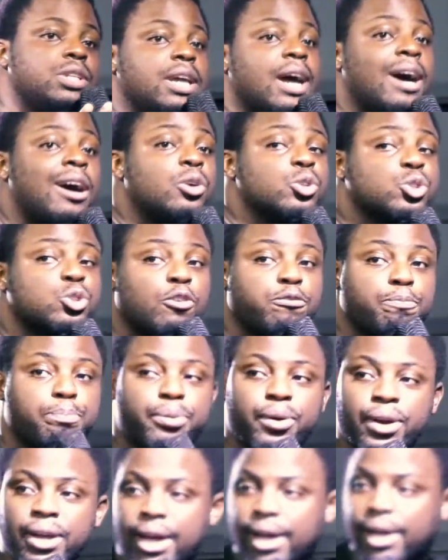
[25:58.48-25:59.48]
the house of
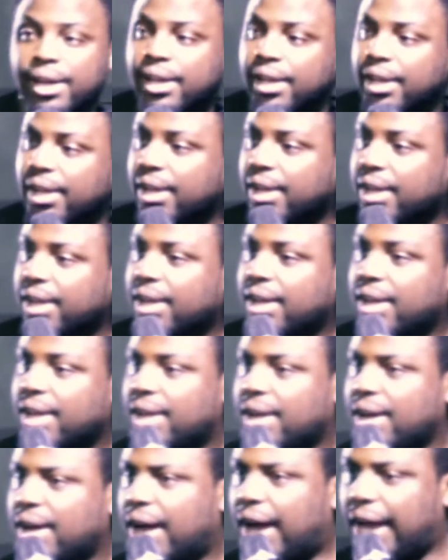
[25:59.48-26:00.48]
prayer.
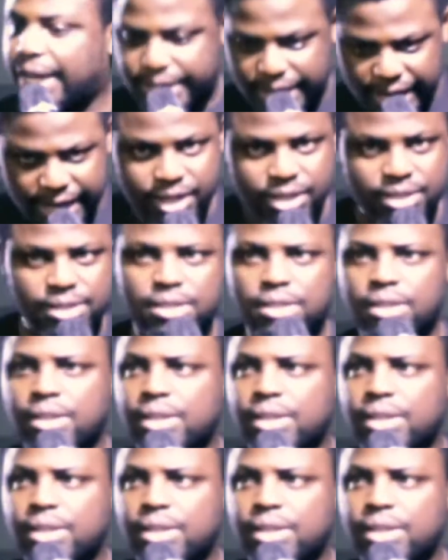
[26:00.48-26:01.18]
And then,